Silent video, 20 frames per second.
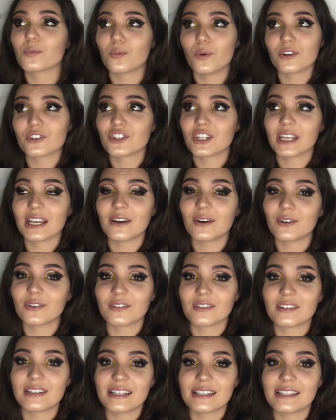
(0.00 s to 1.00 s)
Watching it
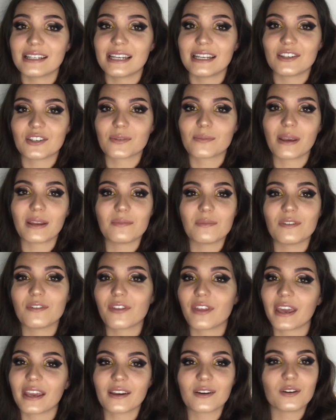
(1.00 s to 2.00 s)
on Disney just made me
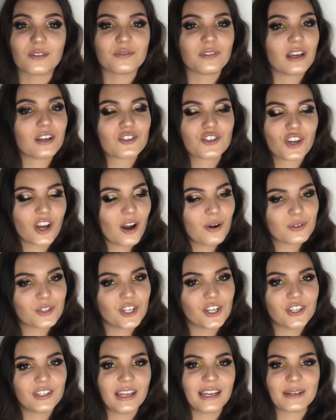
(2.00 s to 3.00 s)
think of like
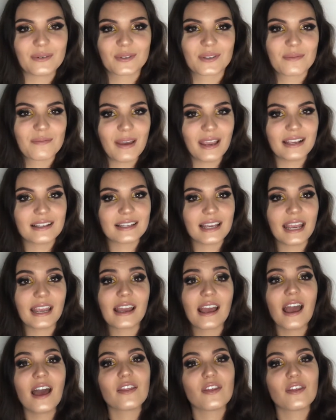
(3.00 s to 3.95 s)
childhood, and it was amazing.